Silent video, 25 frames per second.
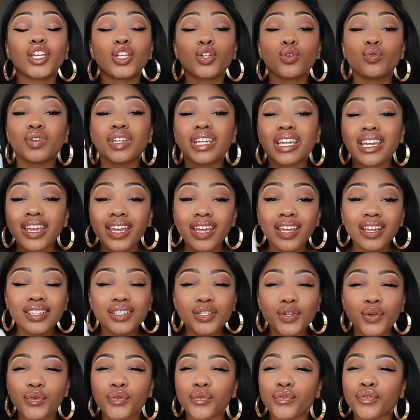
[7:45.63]
you need
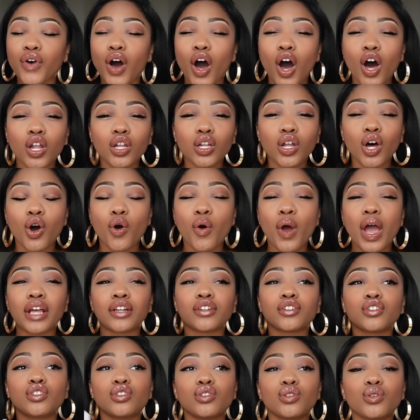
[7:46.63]
to follow
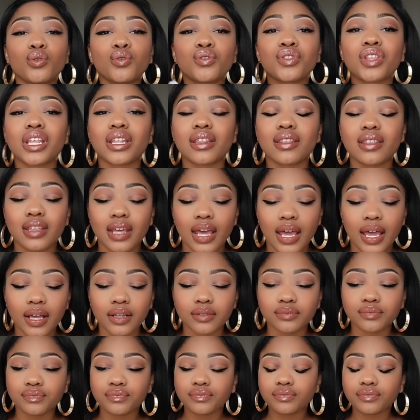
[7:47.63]
and do the thing